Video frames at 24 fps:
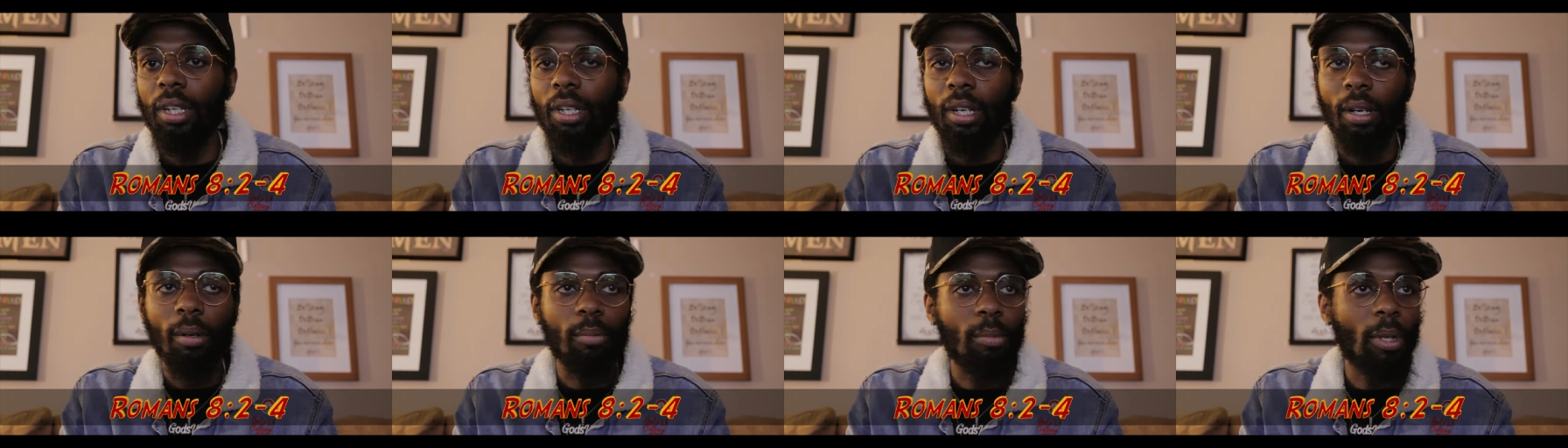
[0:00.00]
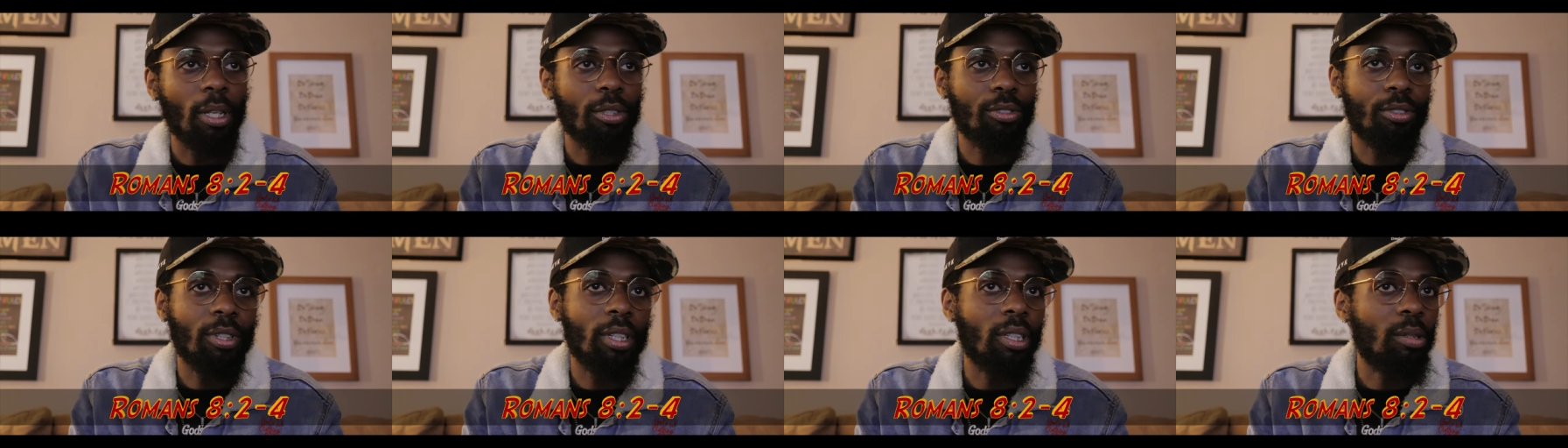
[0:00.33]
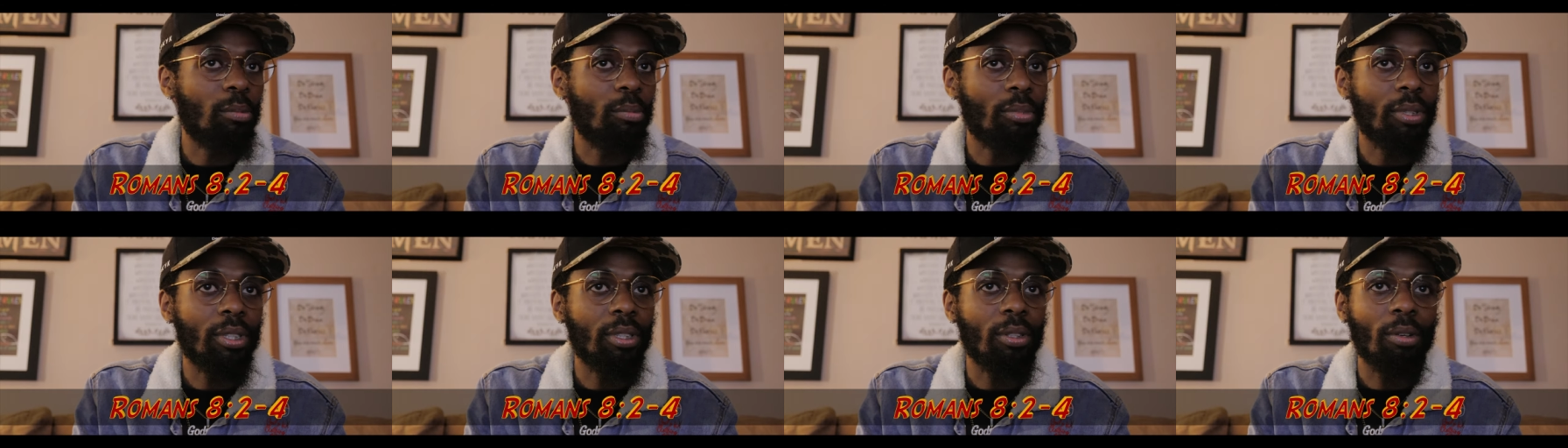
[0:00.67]
I'm not trying
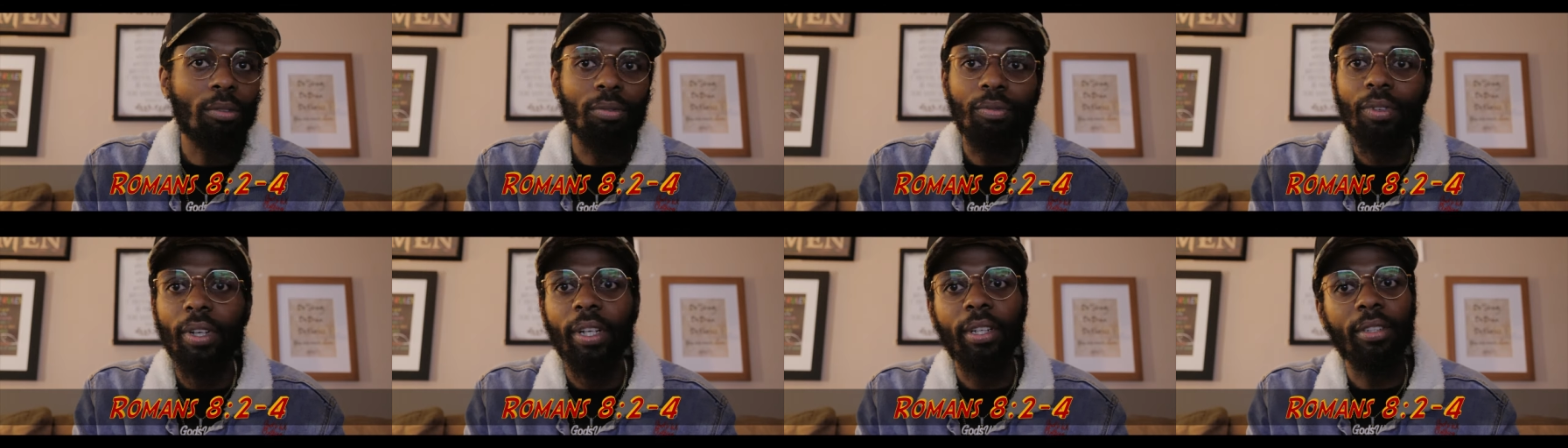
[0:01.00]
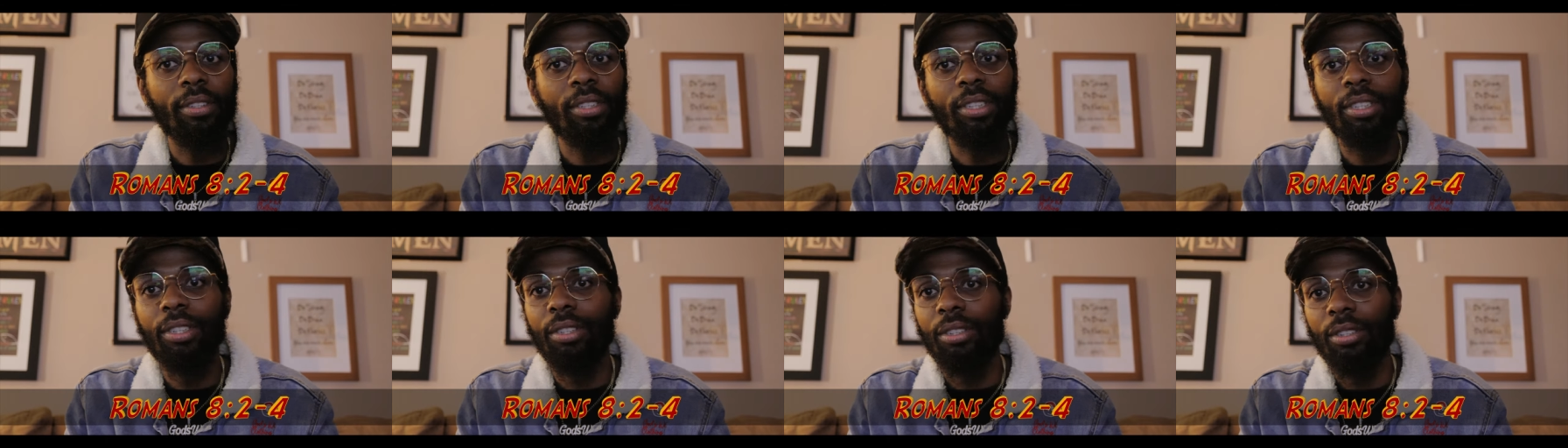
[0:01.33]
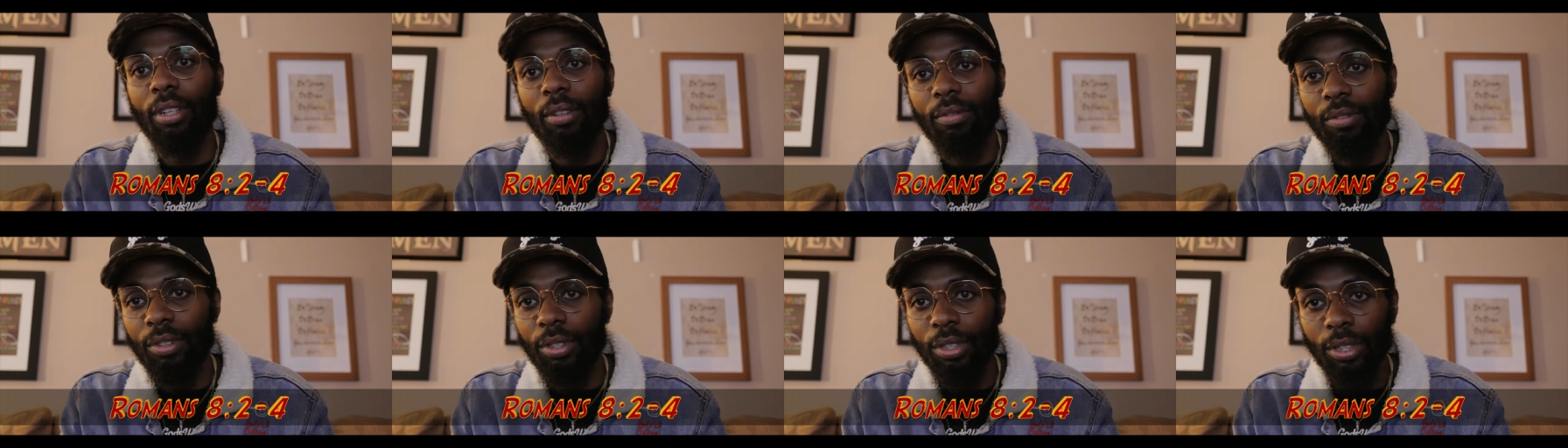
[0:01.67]
to bring no Pharisee
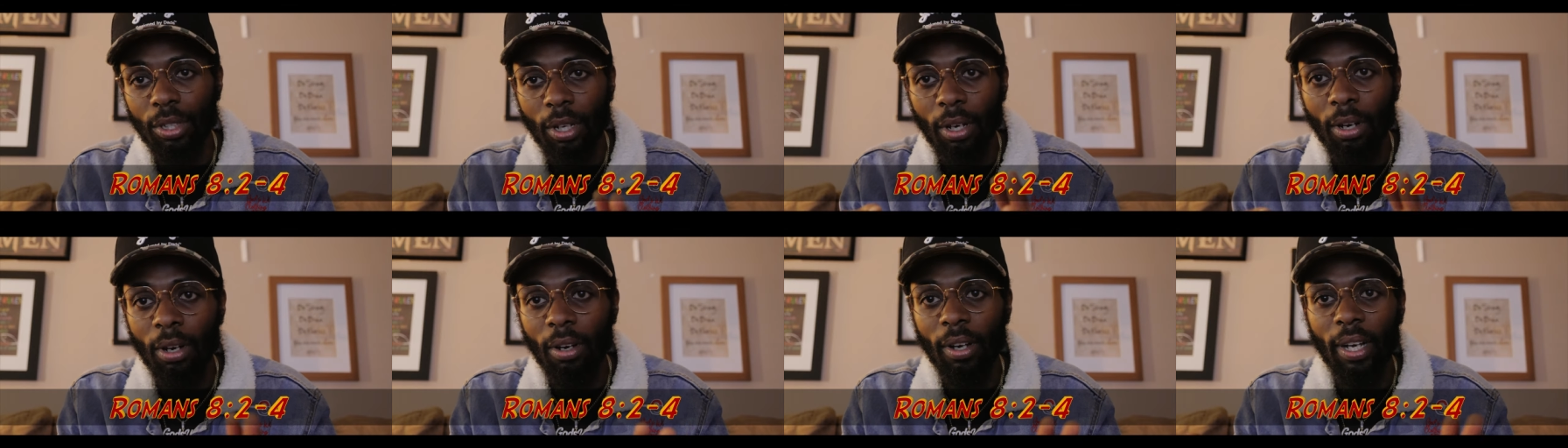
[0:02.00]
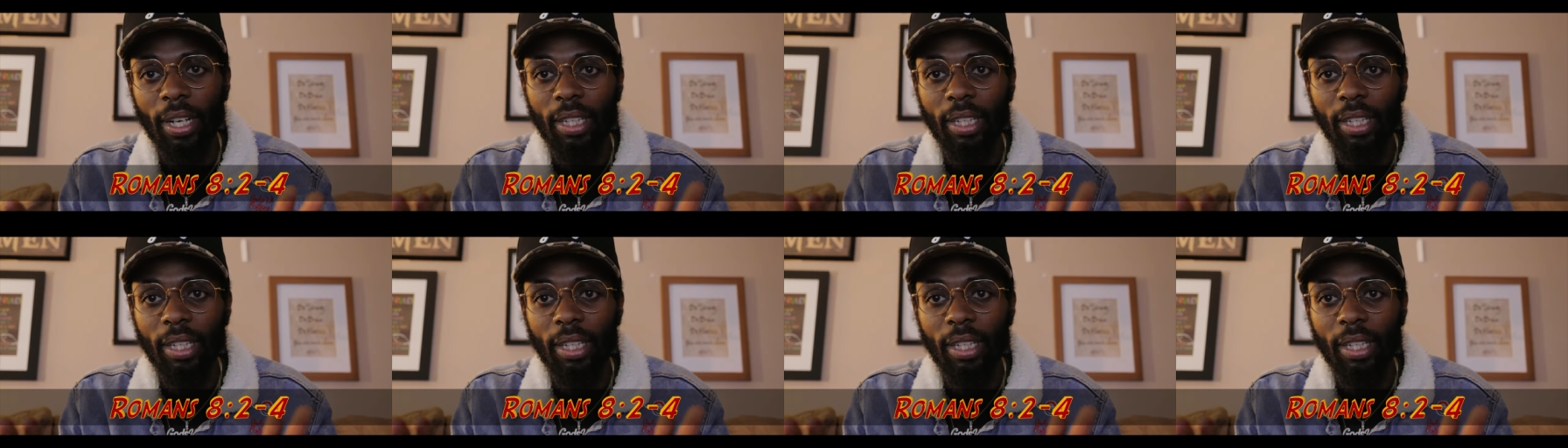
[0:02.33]
stuff to y'all,